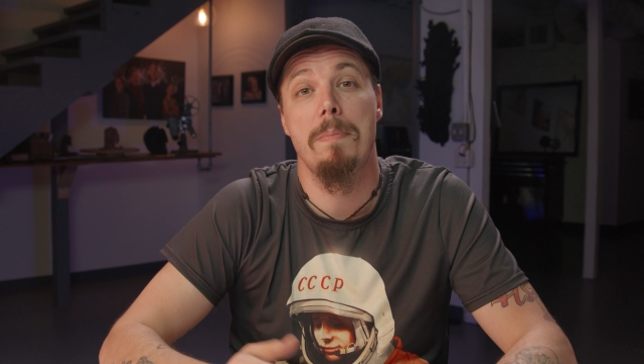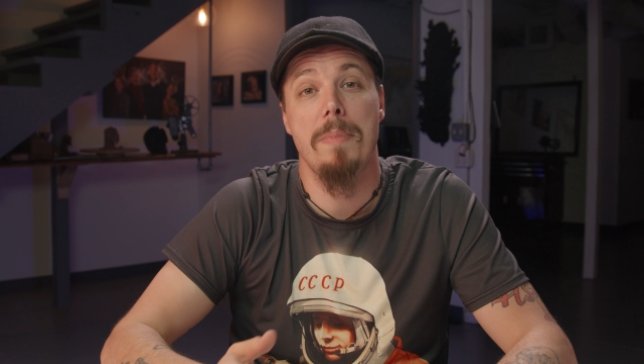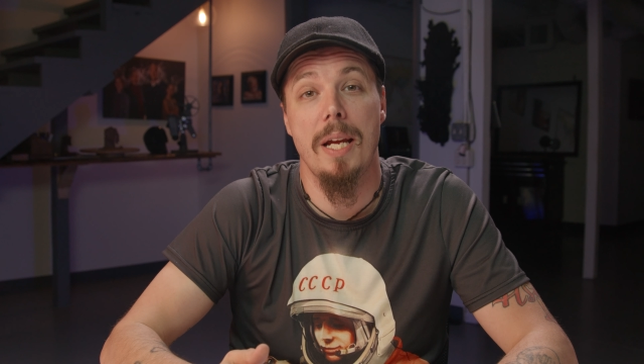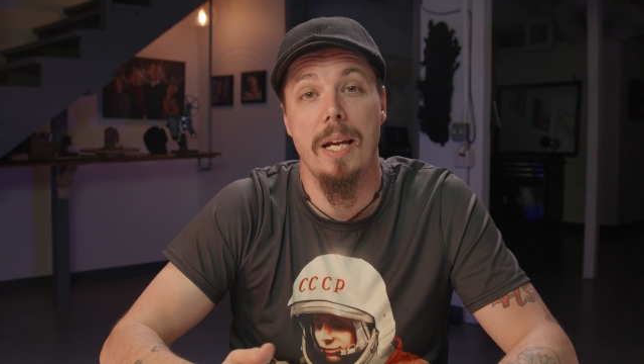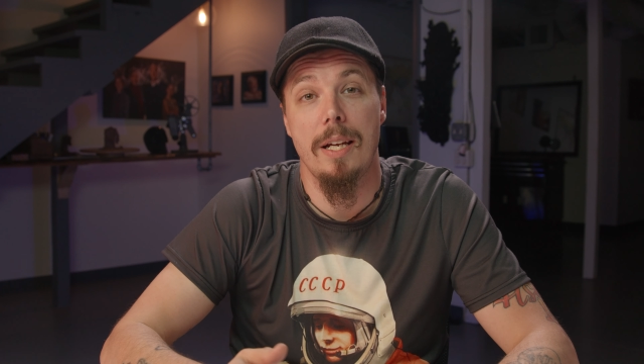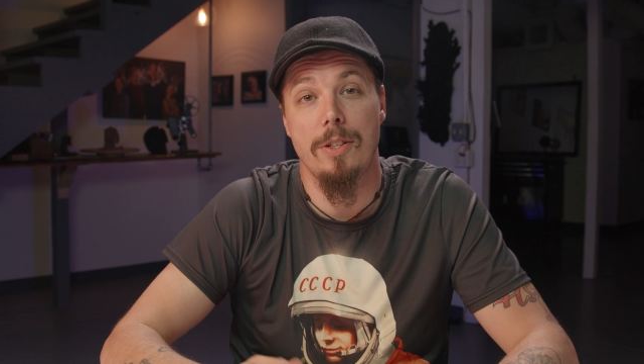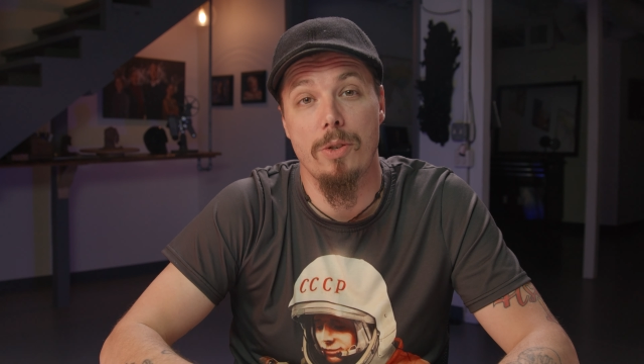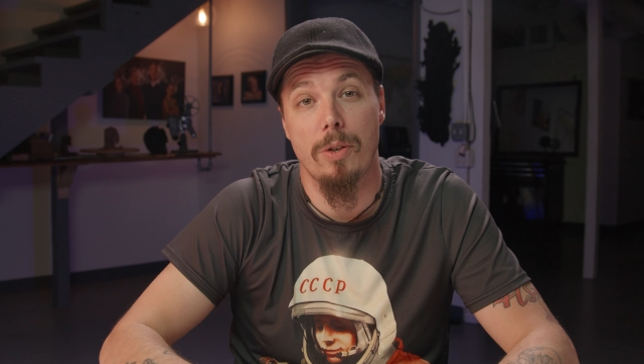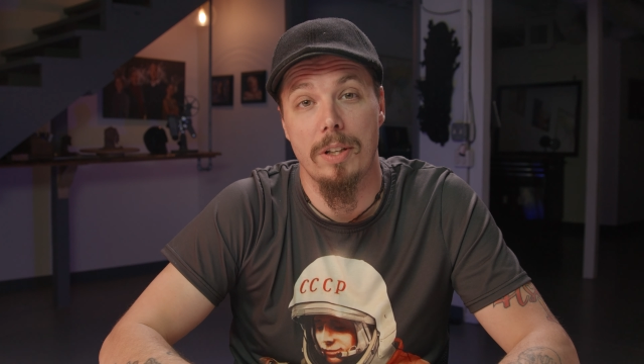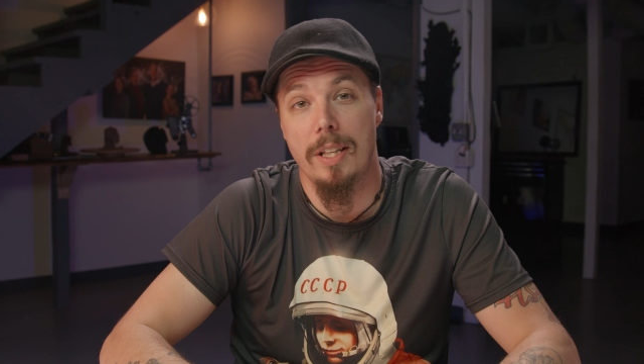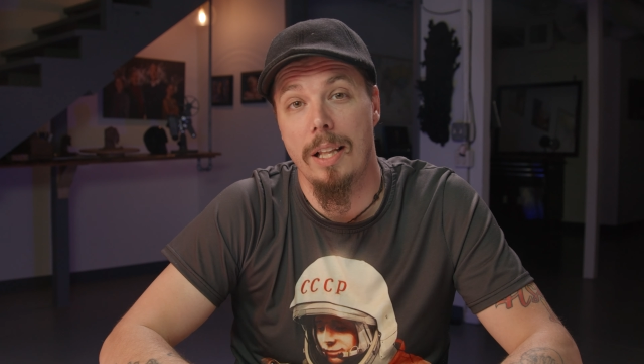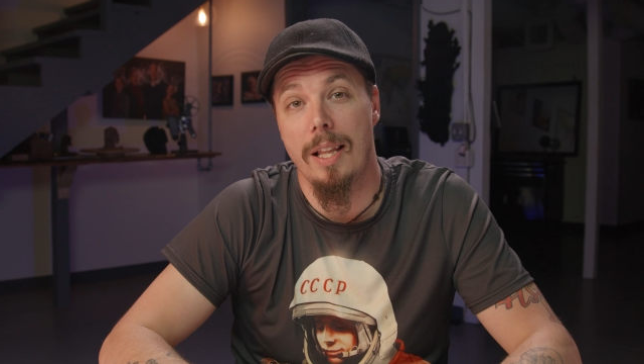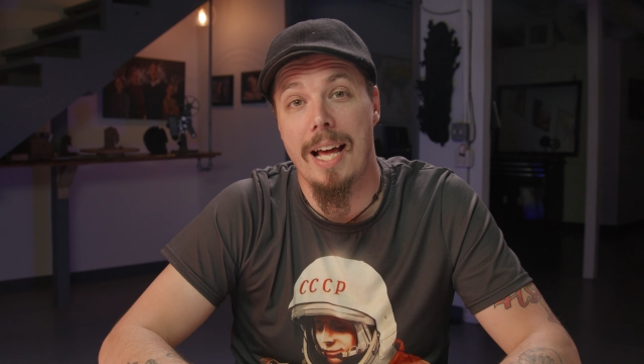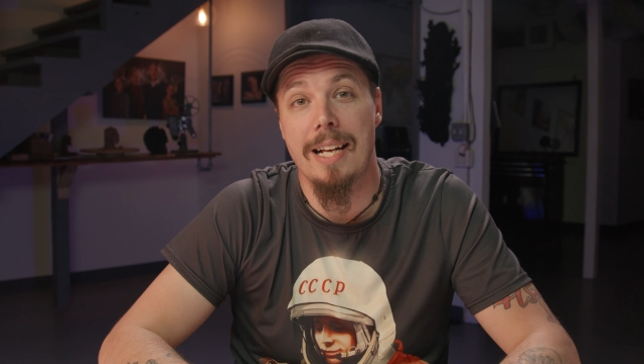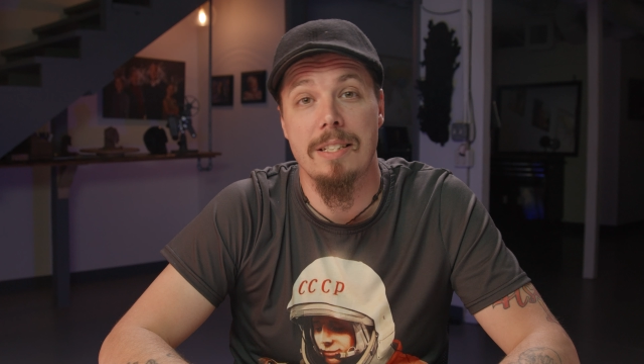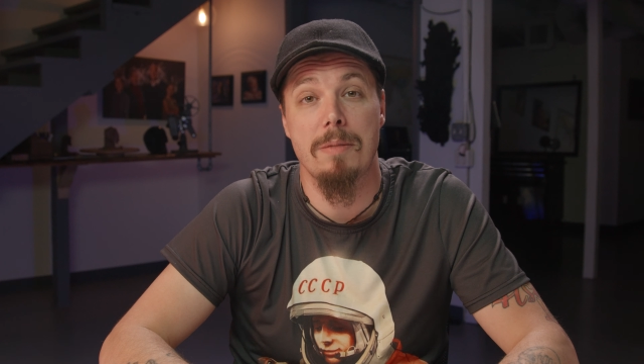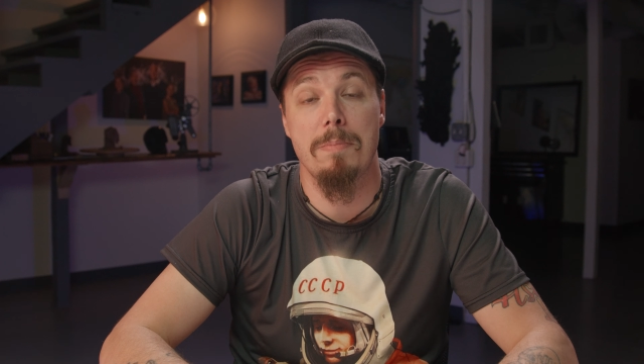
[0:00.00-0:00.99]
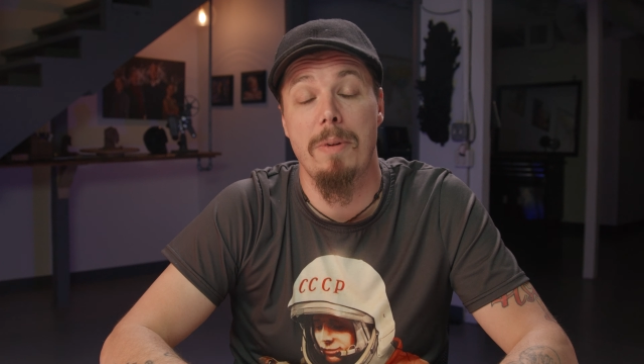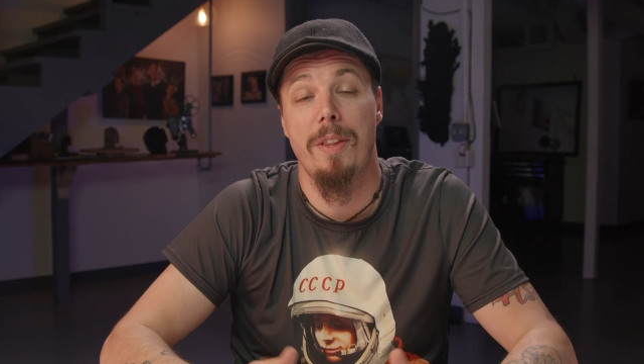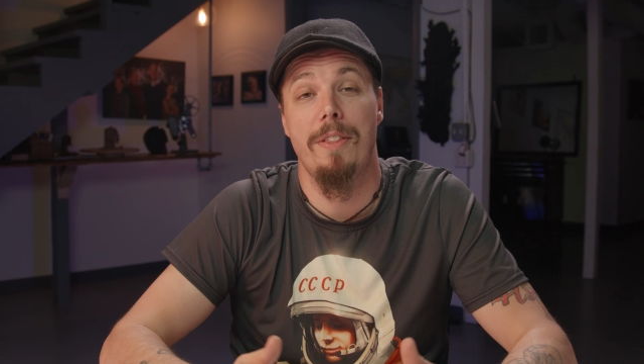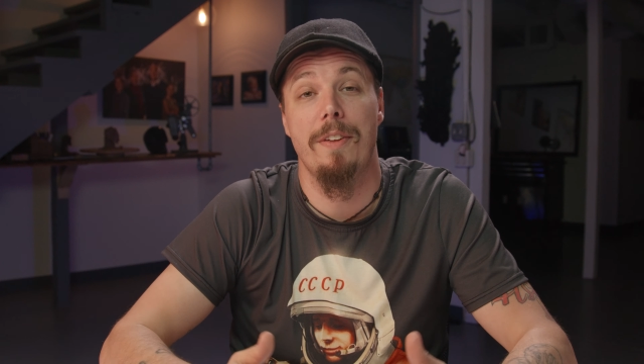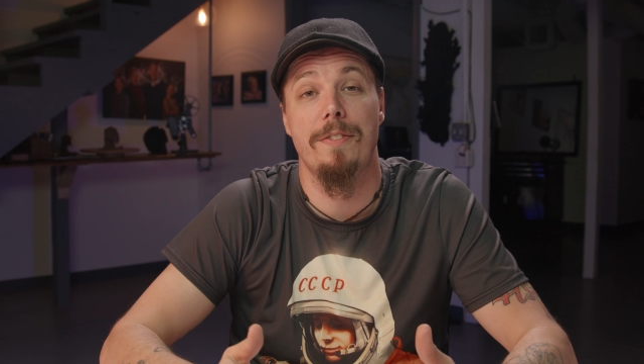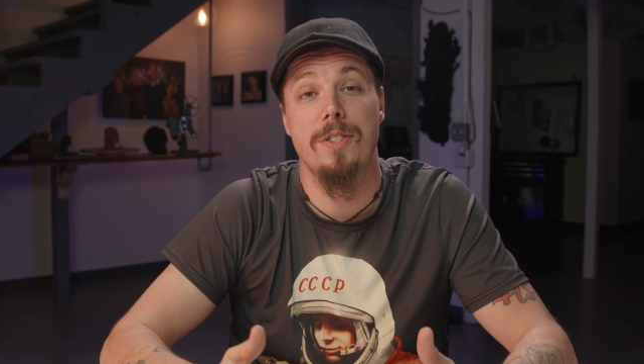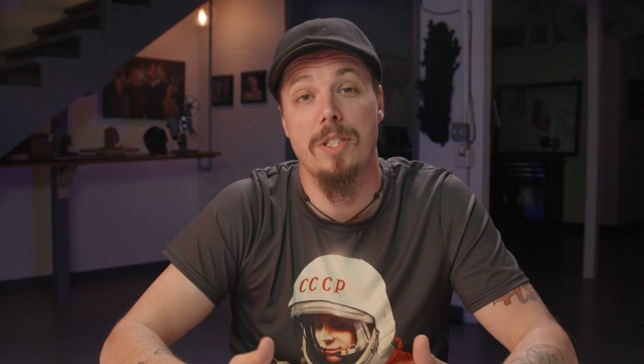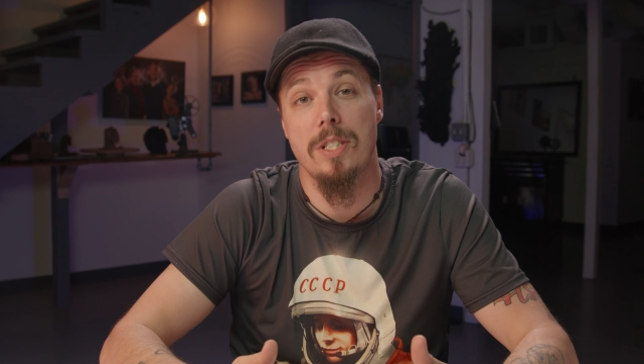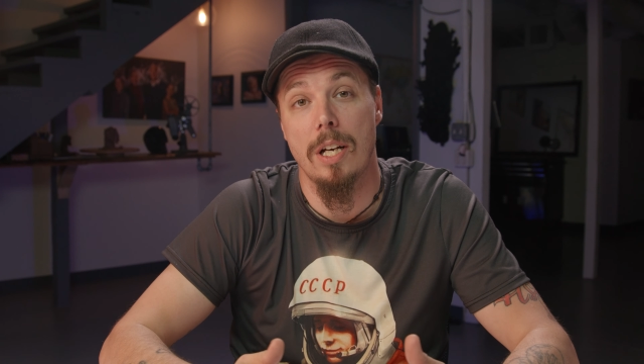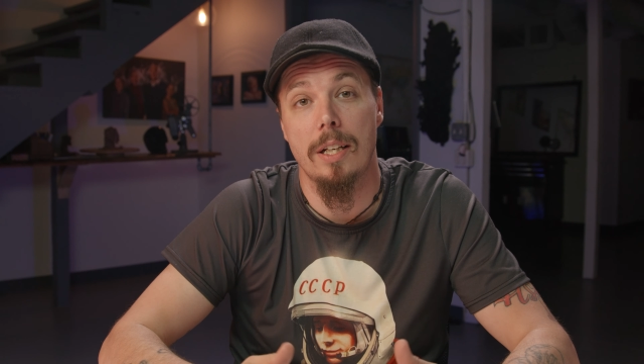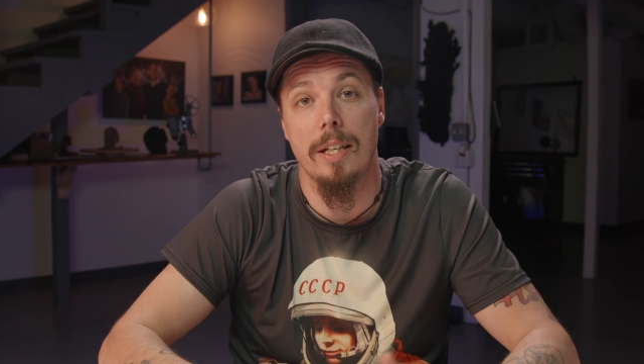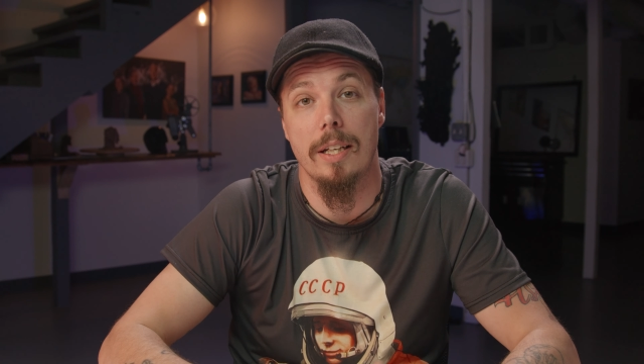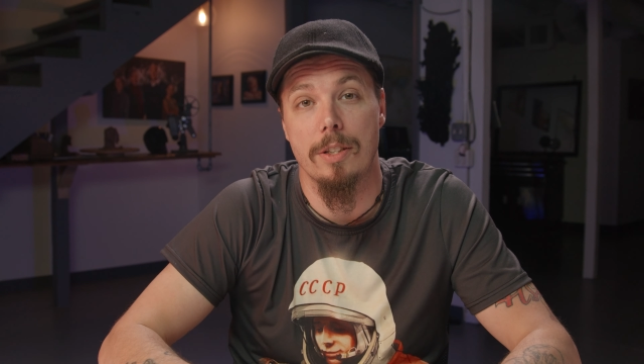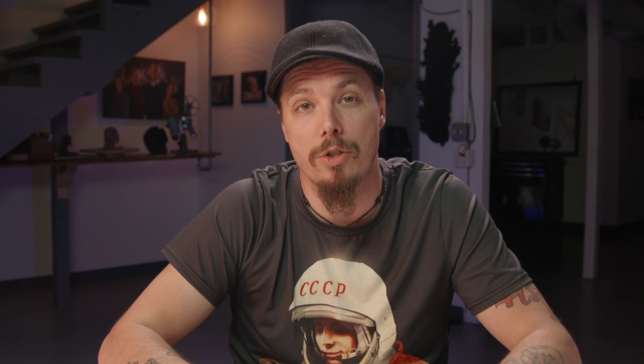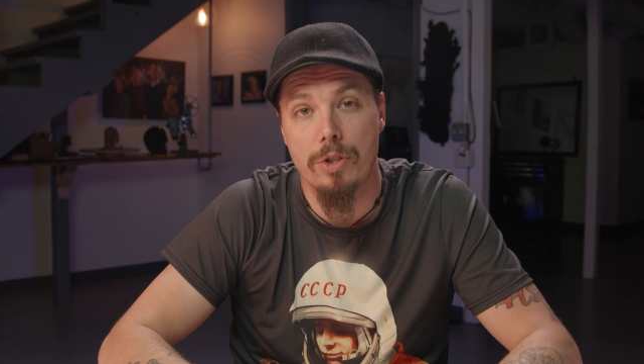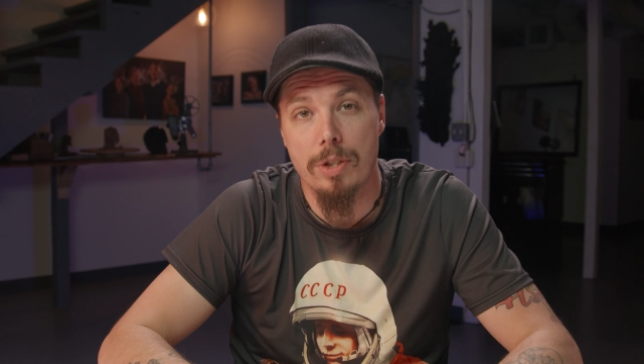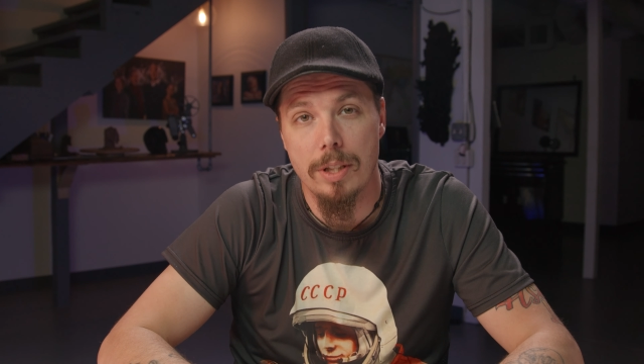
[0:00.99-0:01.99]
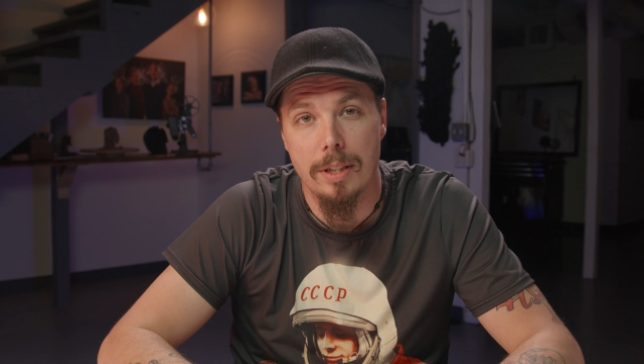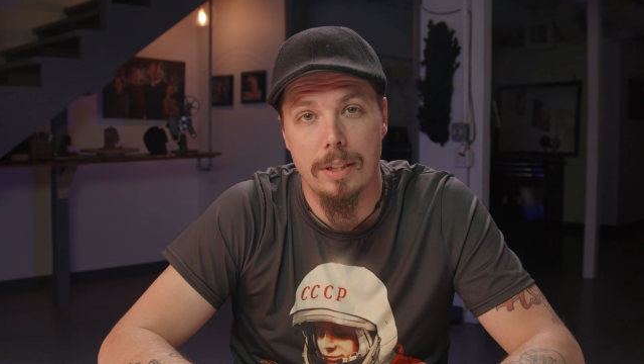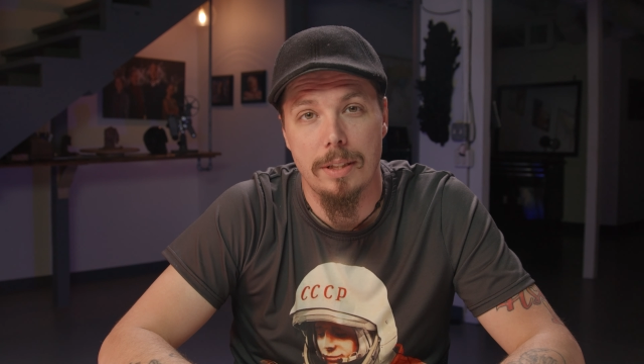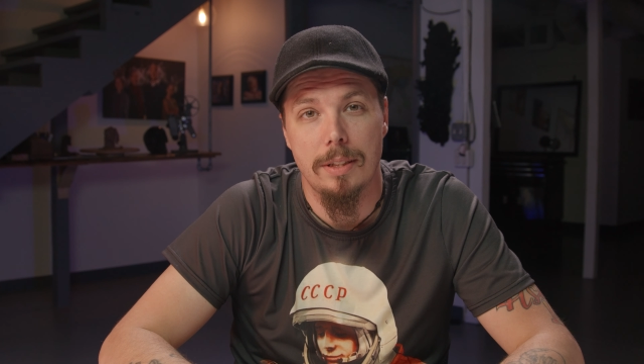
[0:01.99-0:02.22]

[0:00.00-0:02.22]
me during the last month of suckage.